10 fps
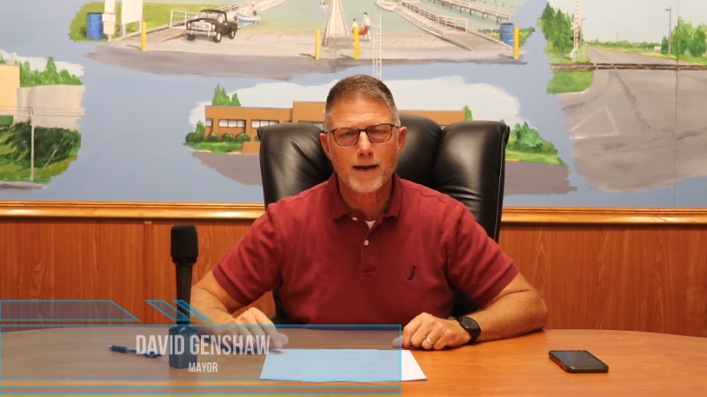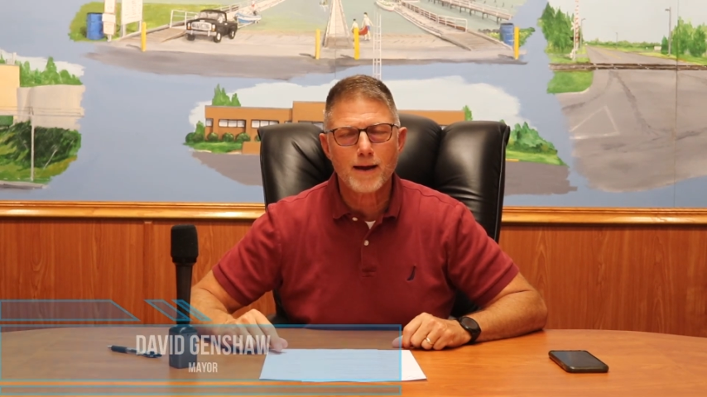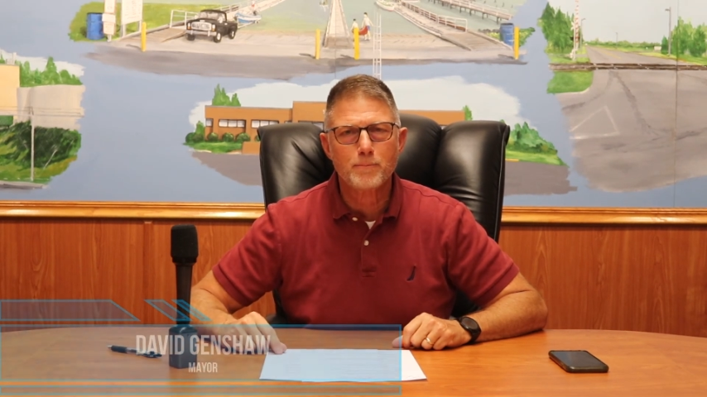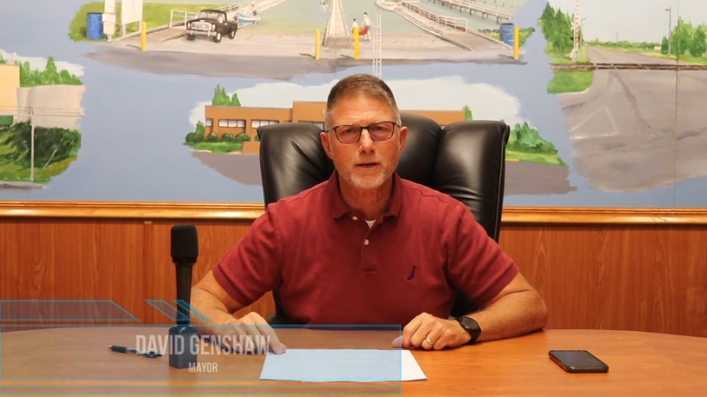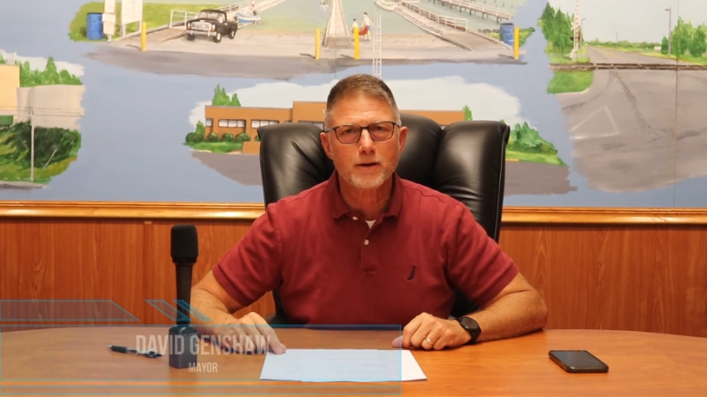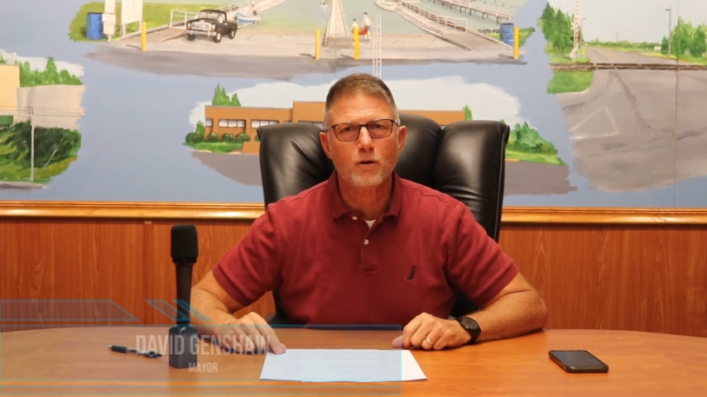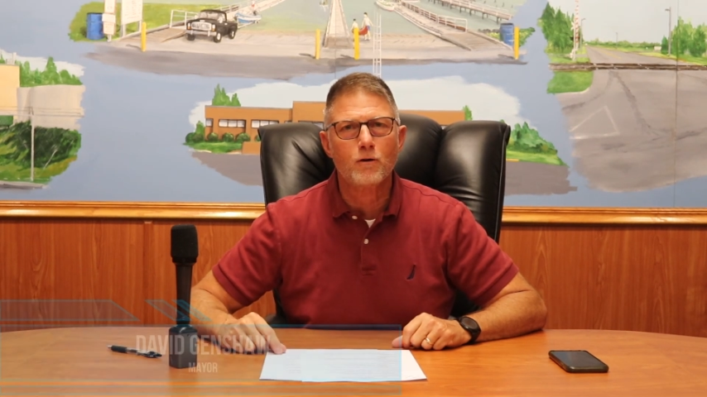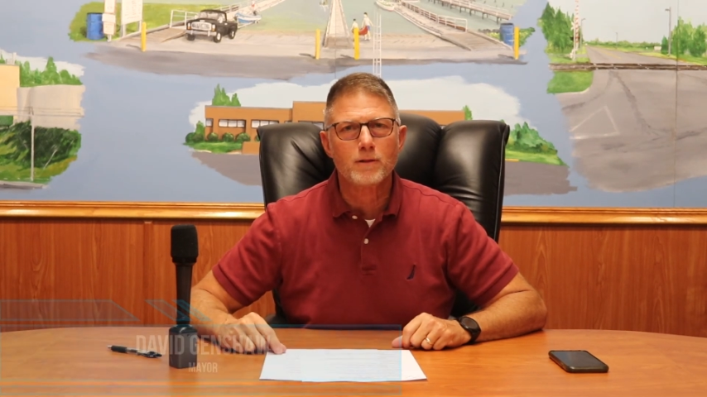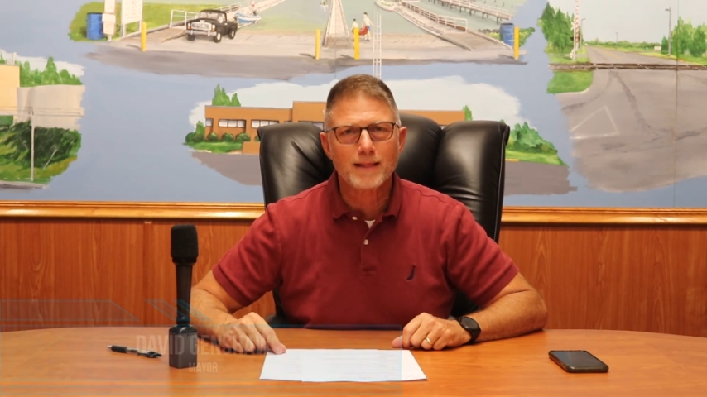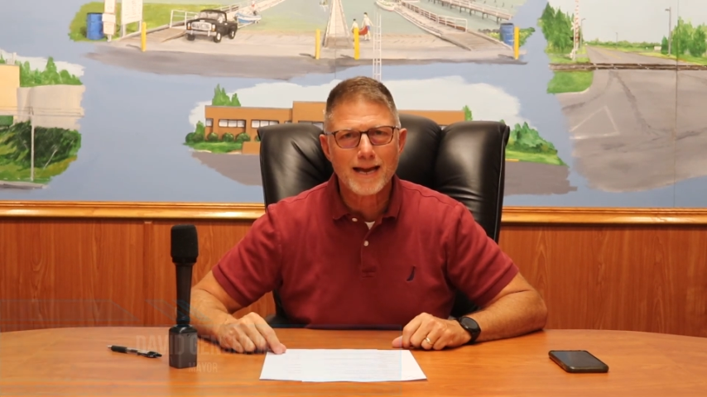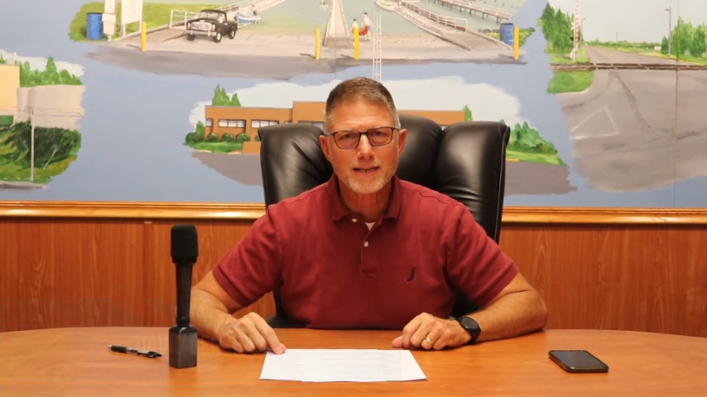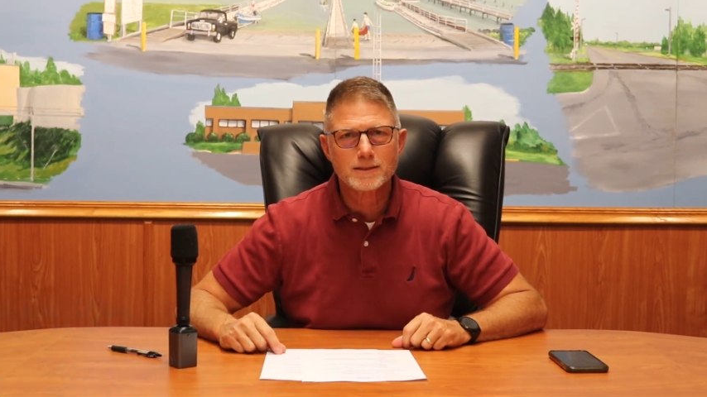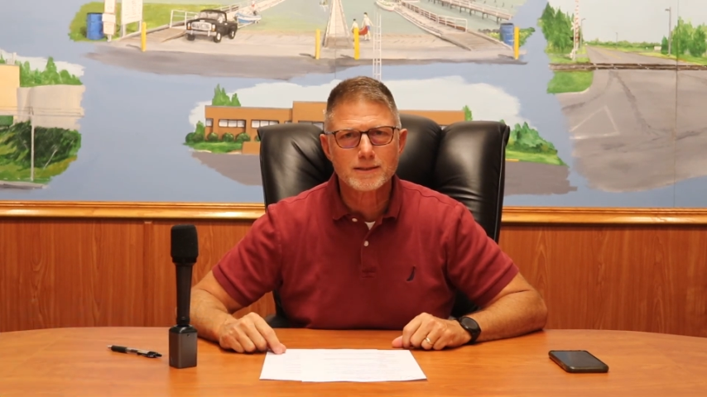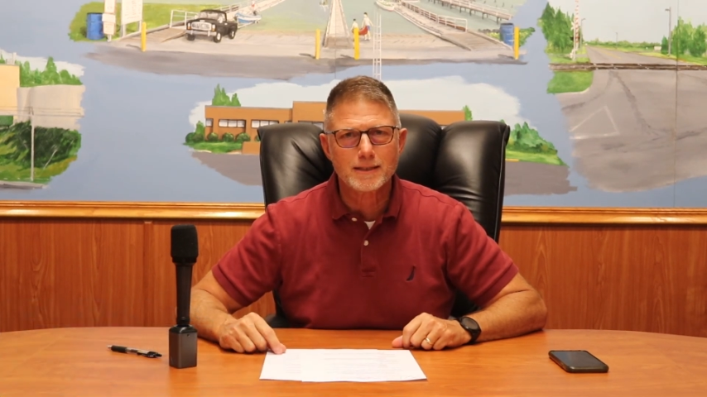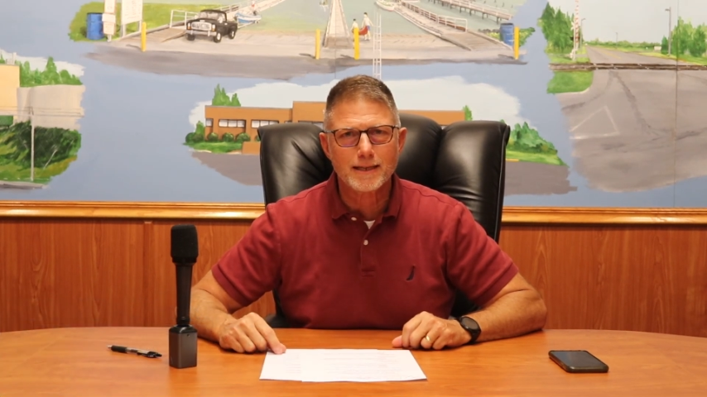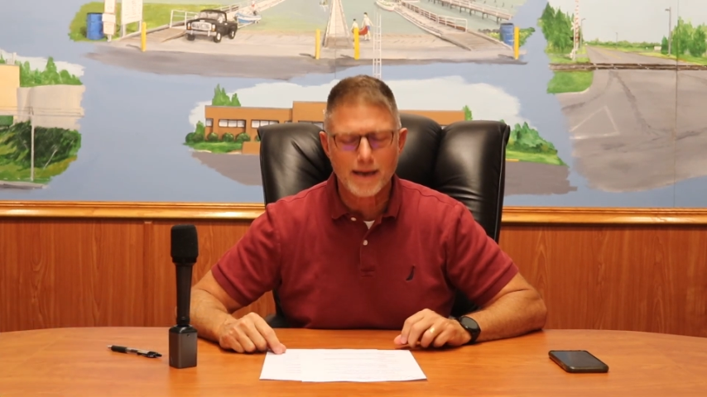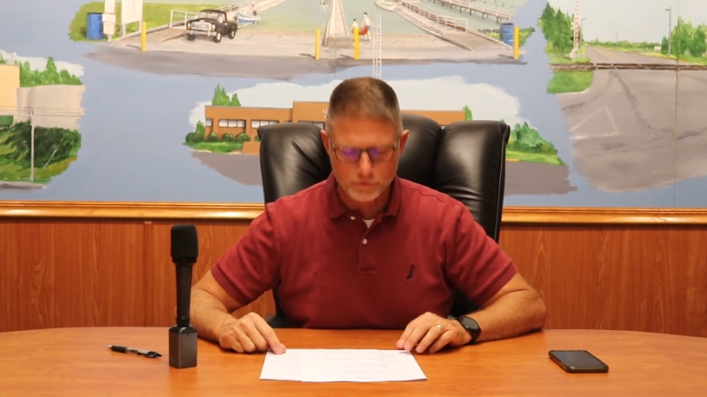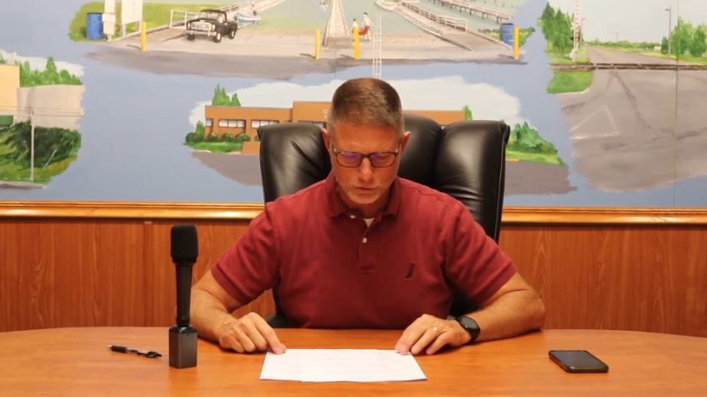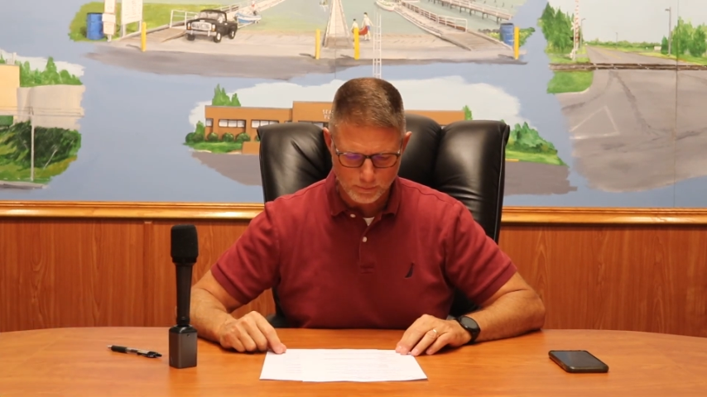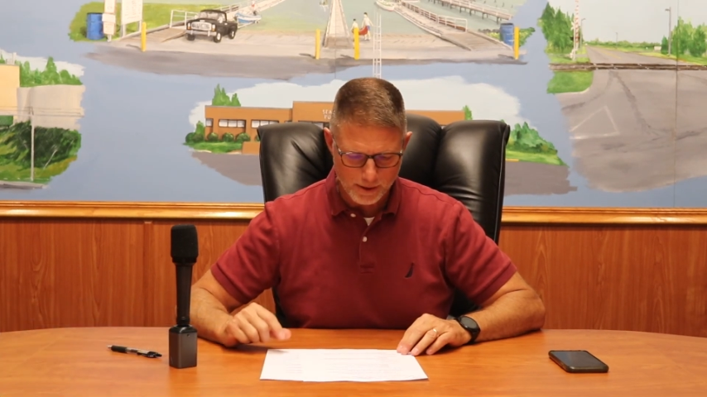happened at our last city
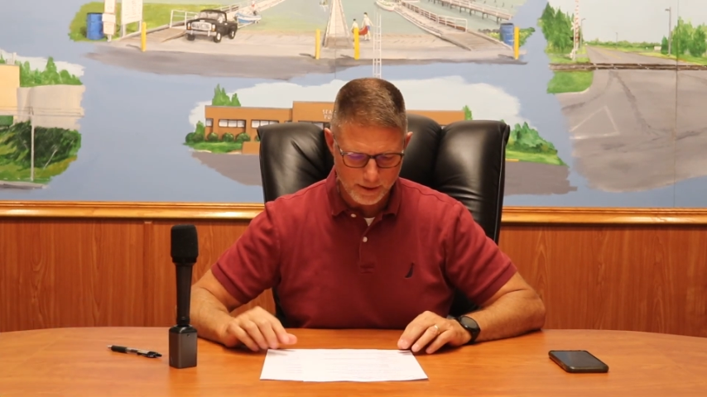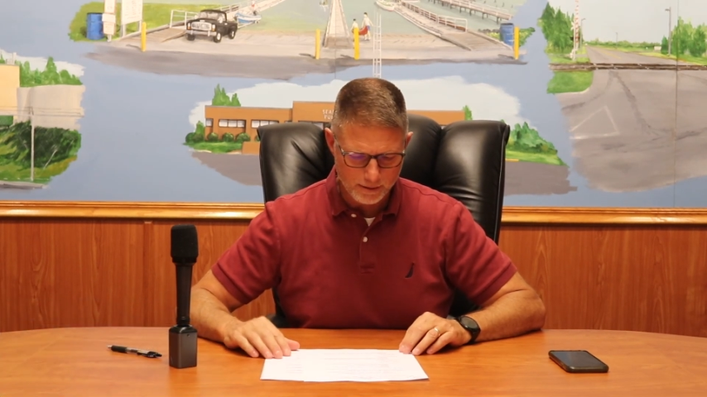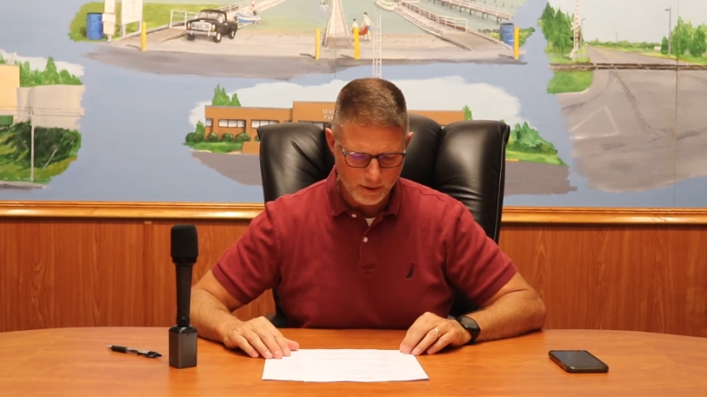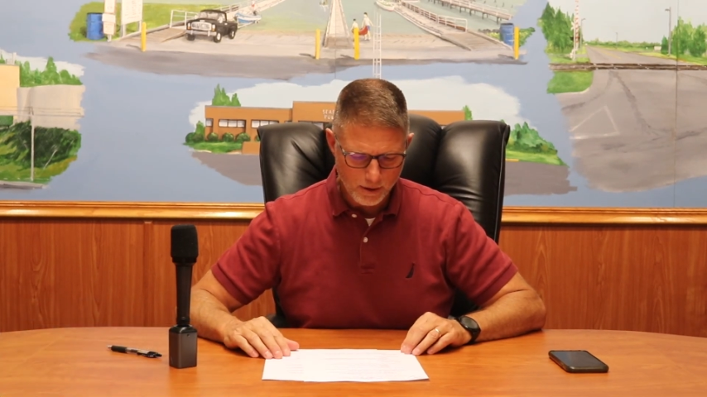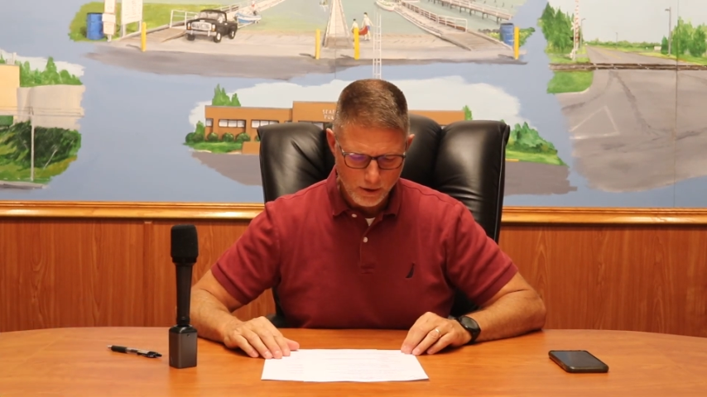council meeting.